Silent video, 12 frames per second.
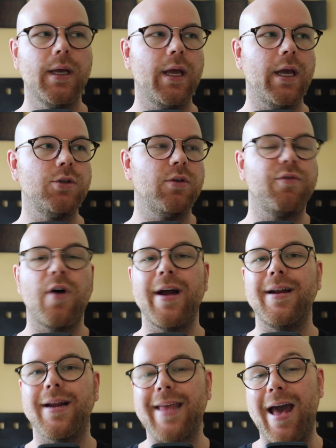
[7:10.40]
is you'll
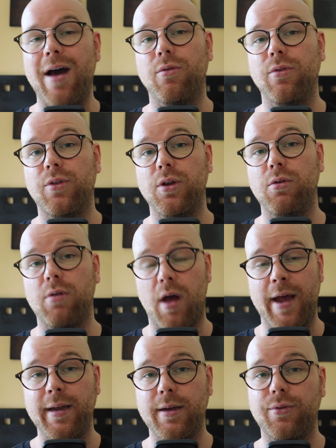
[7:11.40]
find an account that you
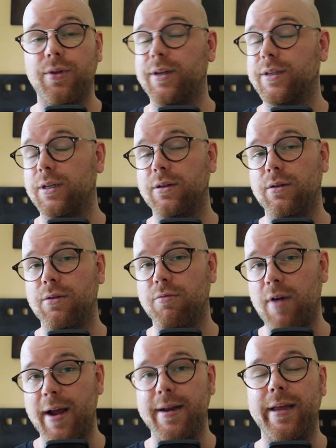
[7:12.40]
like, that is in the
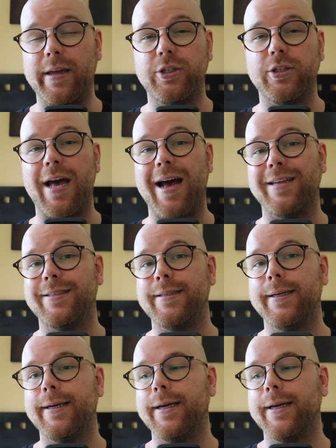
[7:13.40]
right niche, that has